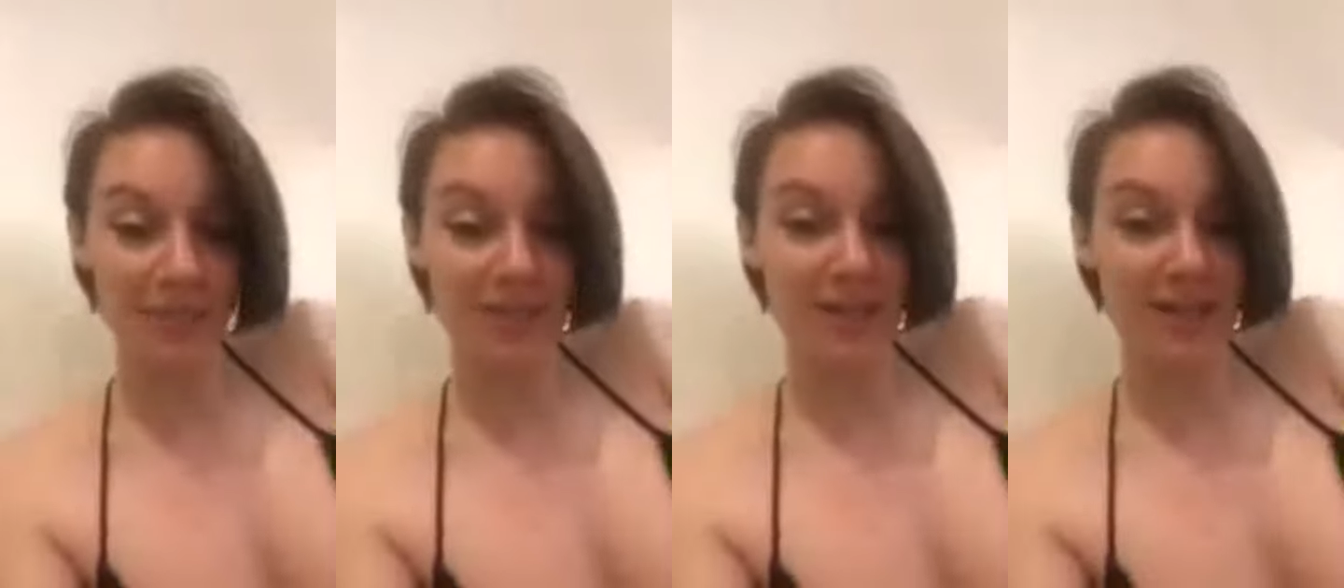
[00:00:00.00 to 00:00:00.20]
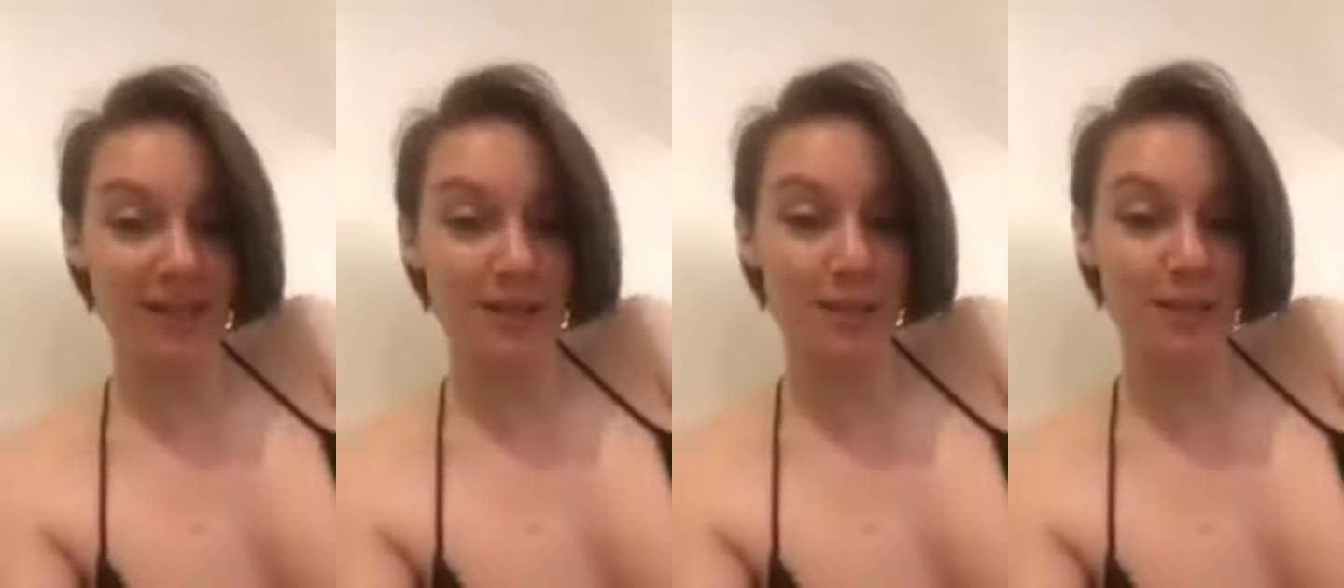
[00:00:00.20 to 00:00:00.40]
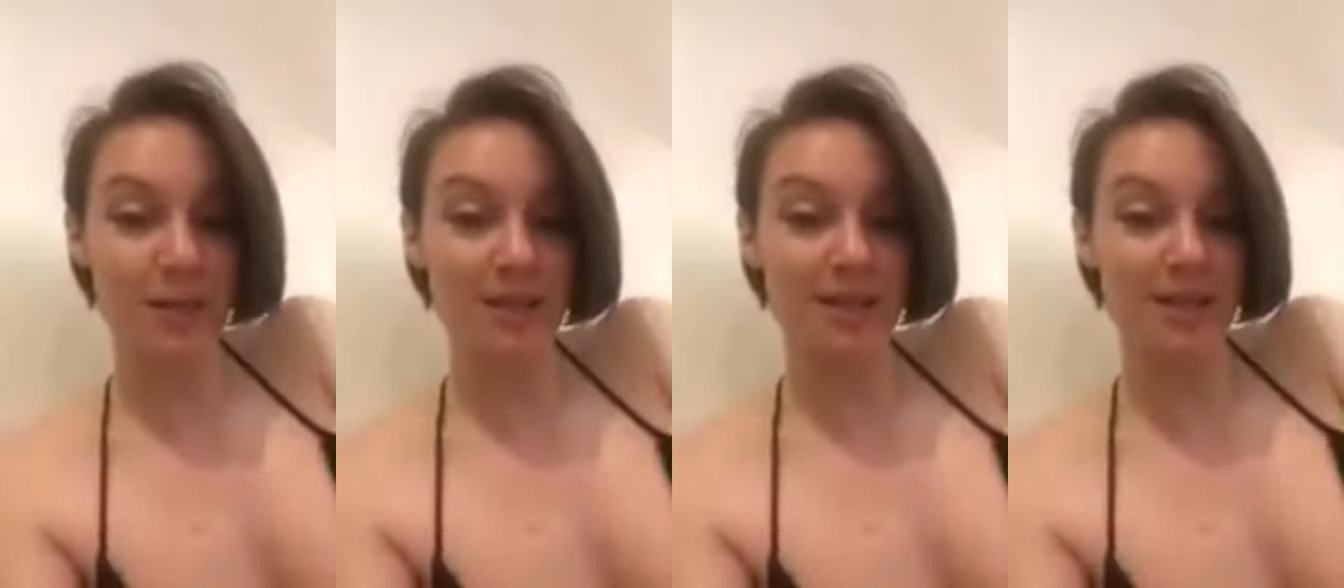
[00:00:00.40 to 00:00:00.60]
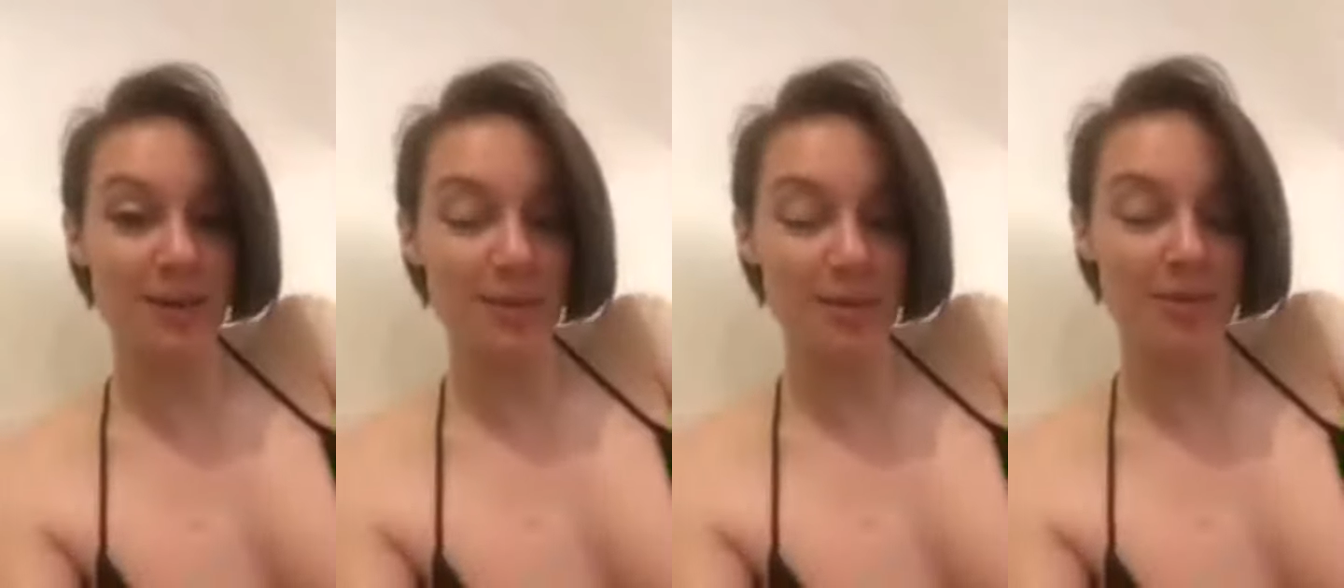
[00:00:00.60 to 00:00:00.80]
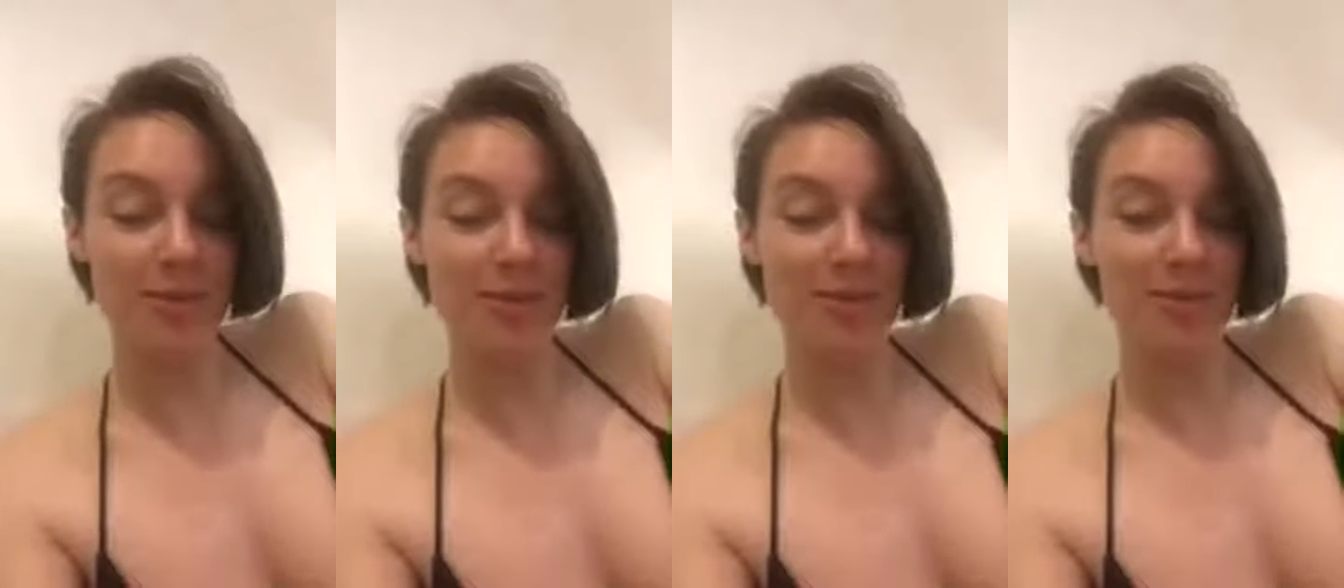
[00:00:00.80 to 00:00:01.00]
Next week's
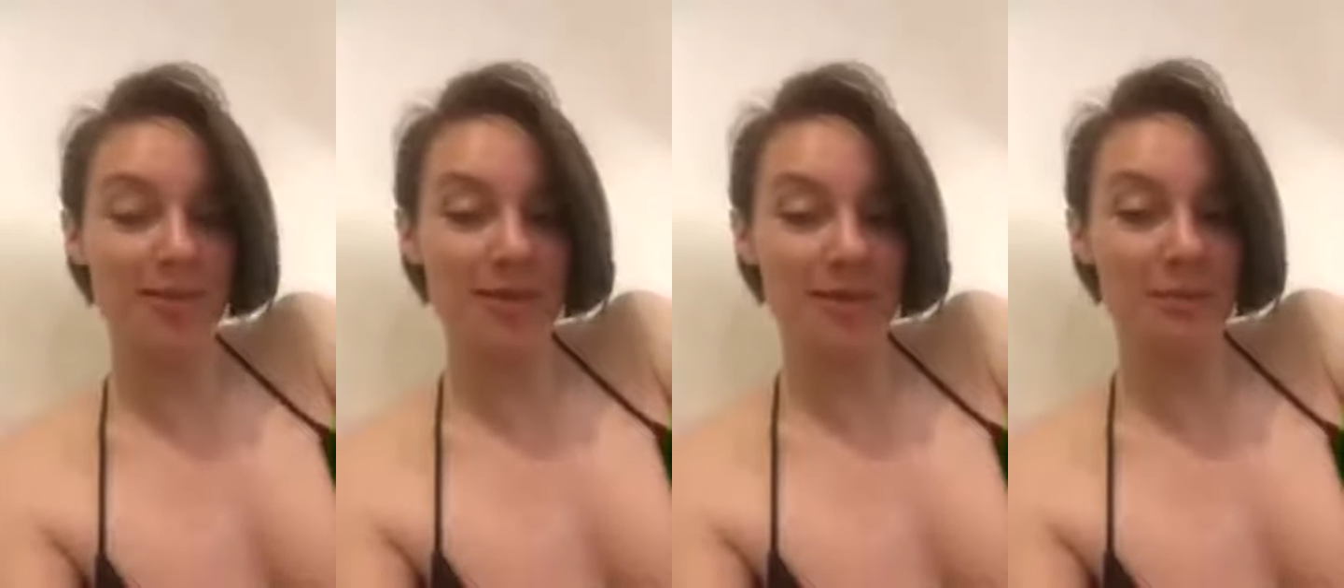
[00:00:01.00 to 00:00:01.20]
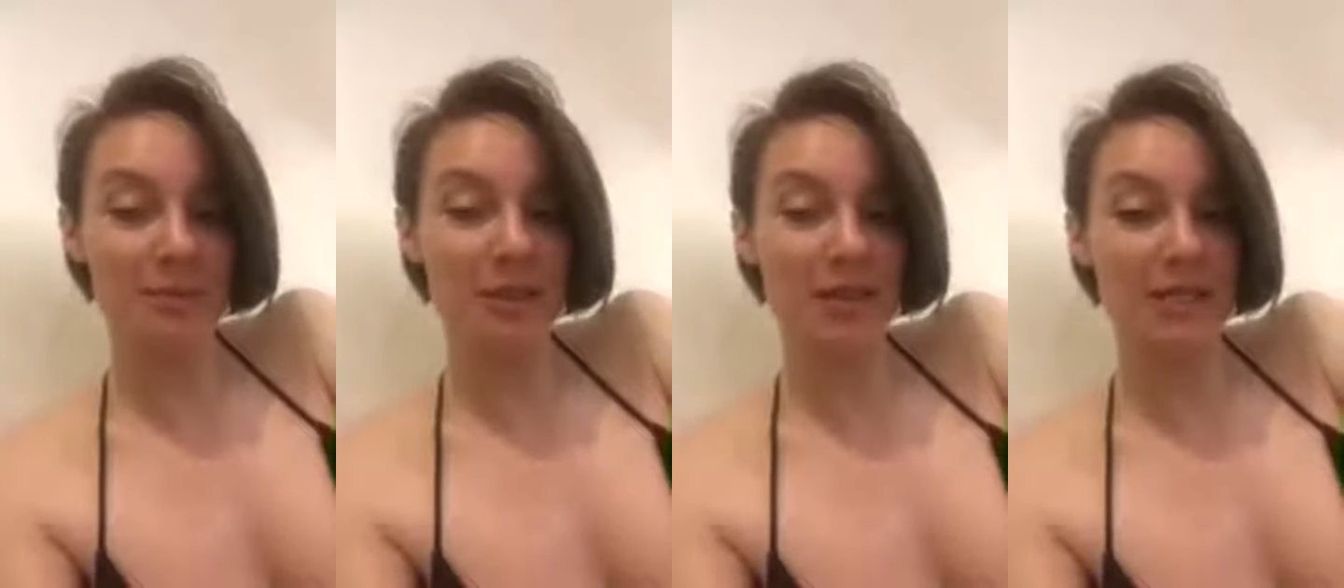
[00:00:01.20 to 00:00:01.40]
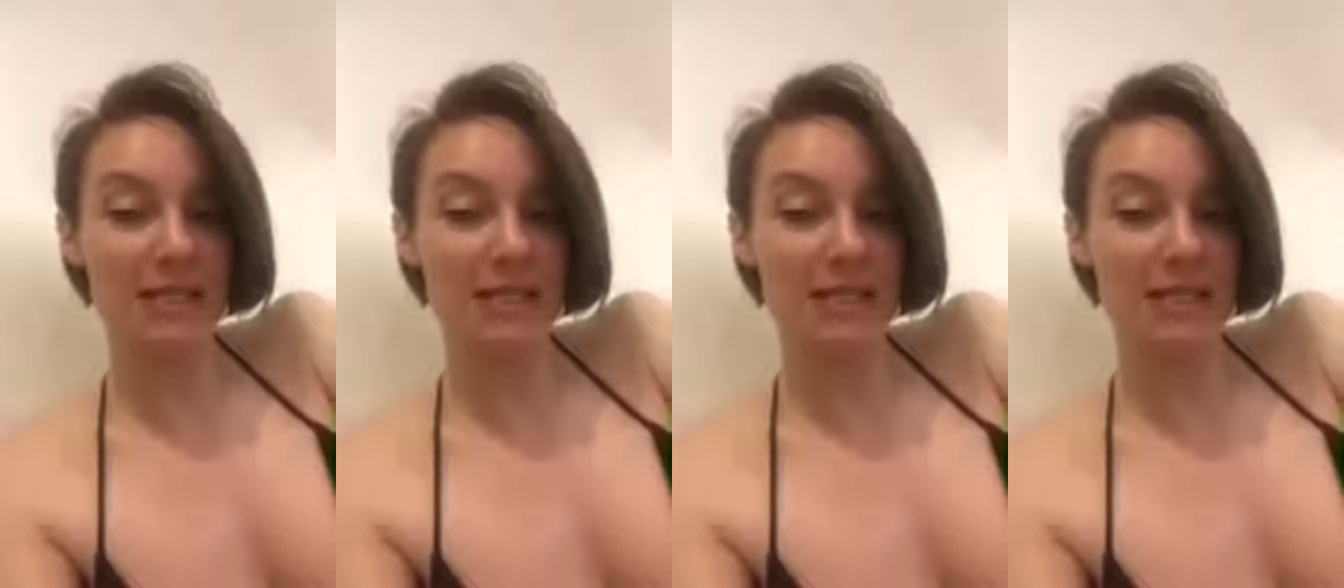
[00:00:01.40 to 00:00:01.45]
episode is gonna be a